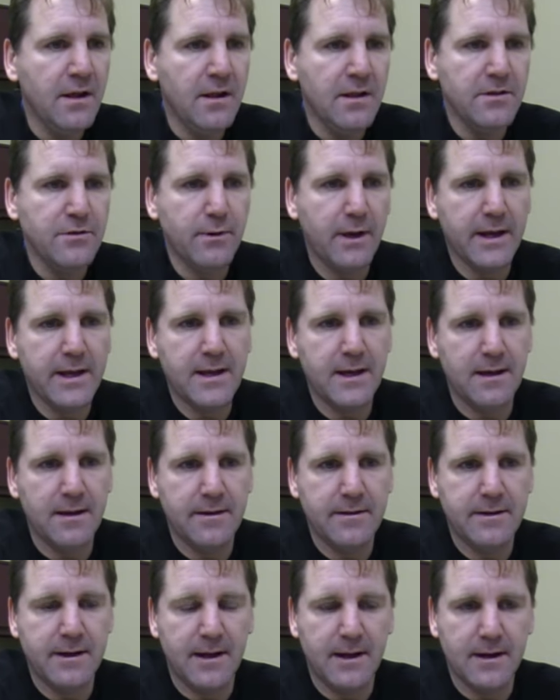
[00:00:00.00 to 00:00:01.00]
So I
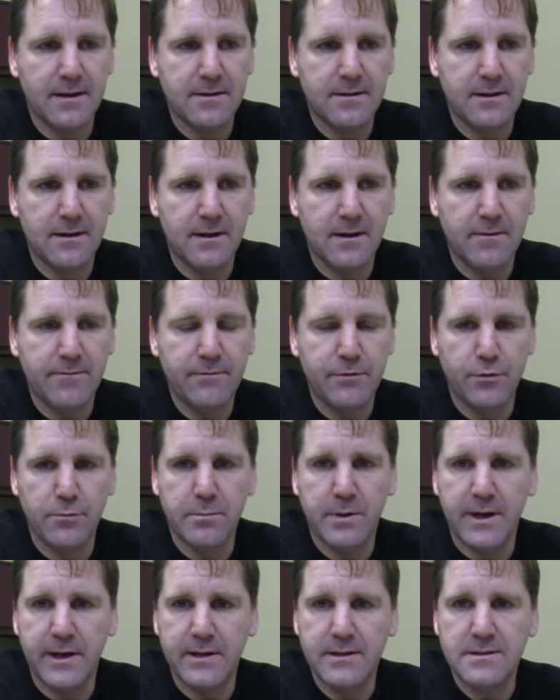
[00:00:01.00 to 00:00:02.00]
contacted a few
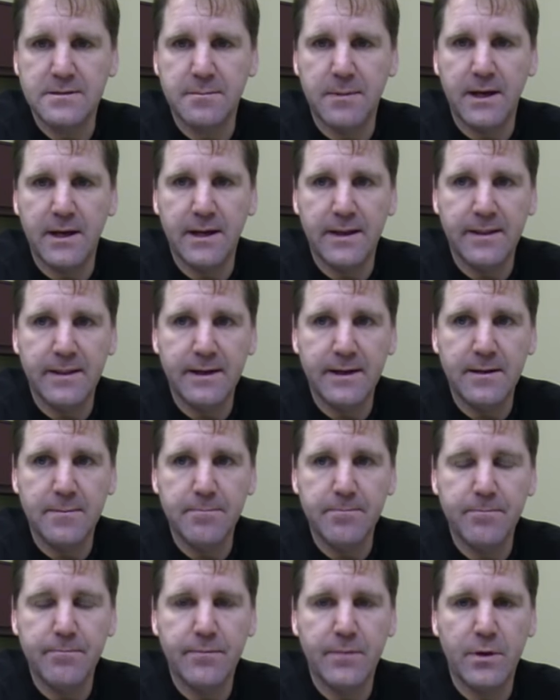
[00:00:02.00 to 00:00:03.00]
buddies of mine that
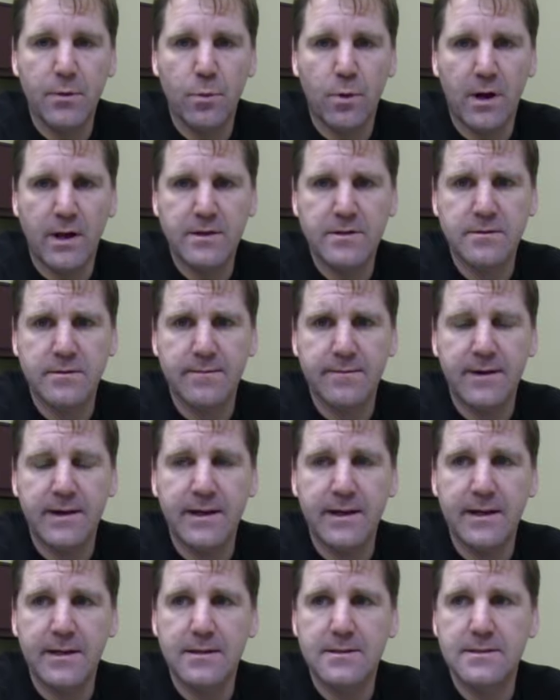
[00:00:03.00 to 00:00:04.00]
watch
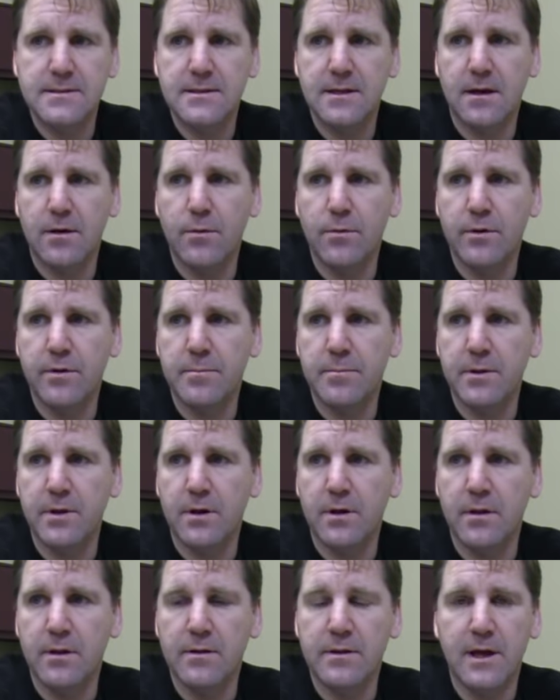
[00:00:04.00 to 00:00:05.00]
fights with me
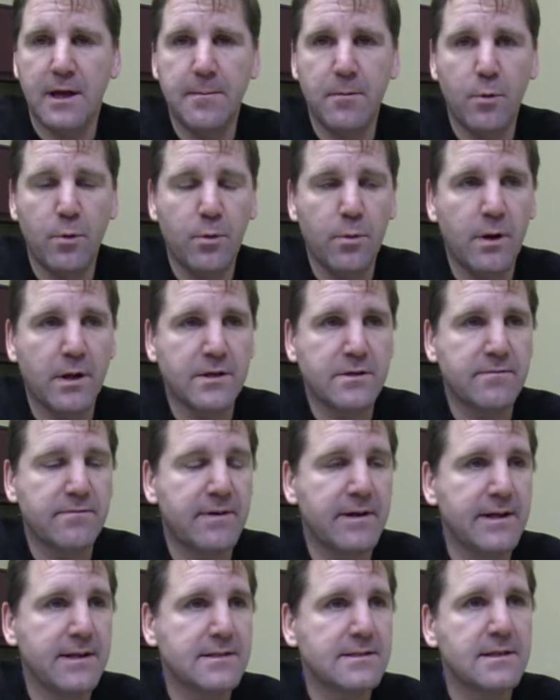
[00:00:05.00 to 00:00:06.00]
all the time, or we watch
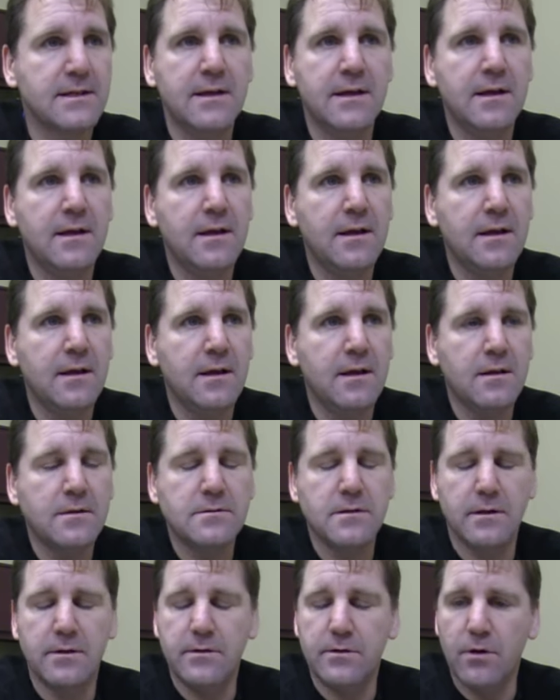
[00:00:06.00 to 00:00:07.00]
fights.
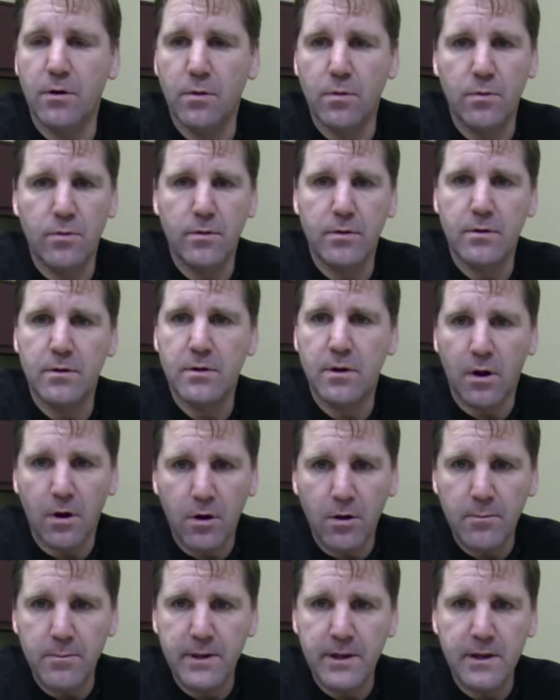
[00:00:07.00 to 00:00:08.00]
Said, don't
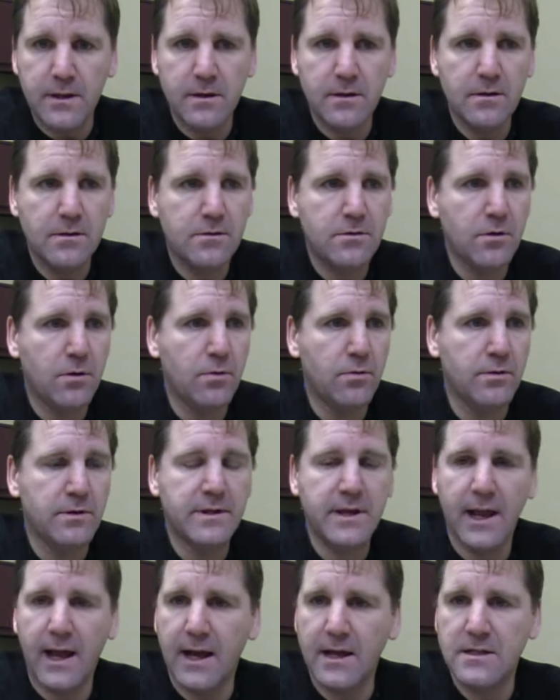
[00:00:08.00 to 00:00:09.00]
call me, don't
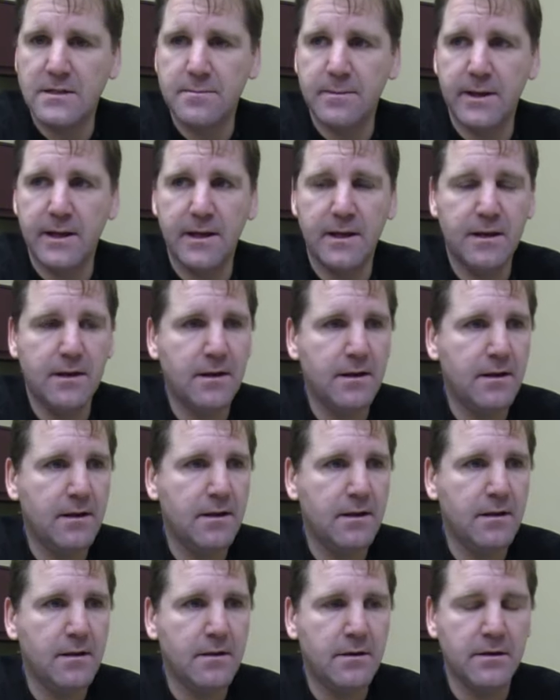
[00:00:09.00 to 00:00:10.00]
text me,
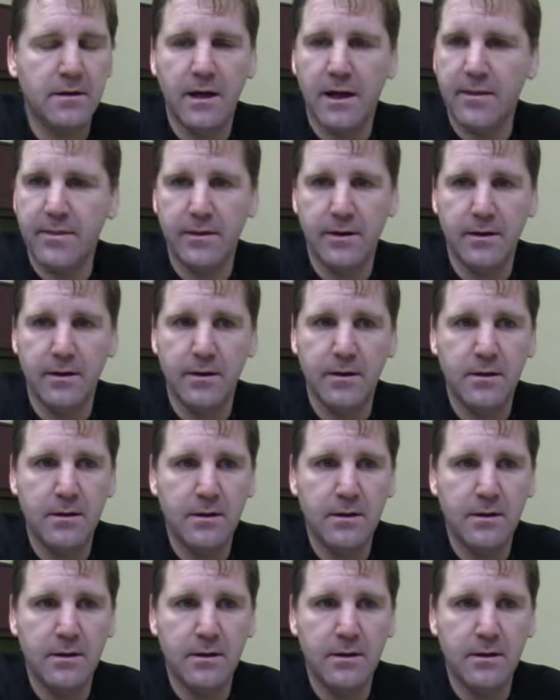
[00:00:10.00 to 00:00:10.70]
nothing.